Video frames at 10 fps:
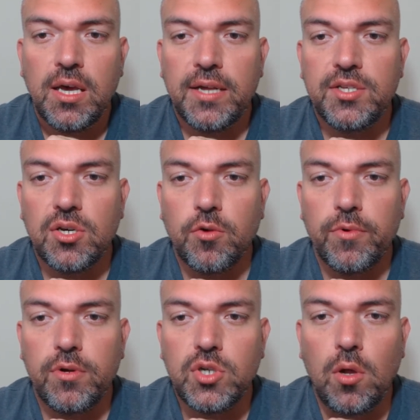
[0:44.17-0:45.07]
it took a
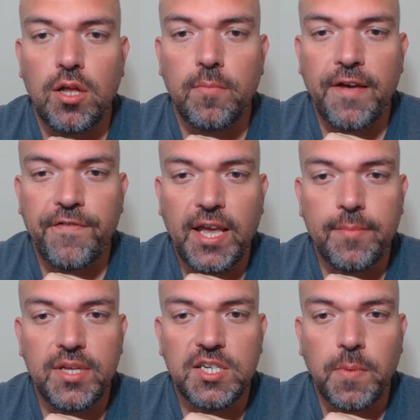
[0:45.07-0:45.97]
real toll on my
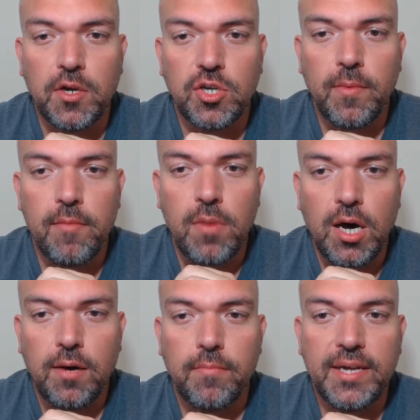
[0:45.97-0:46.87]
family, especially my mom.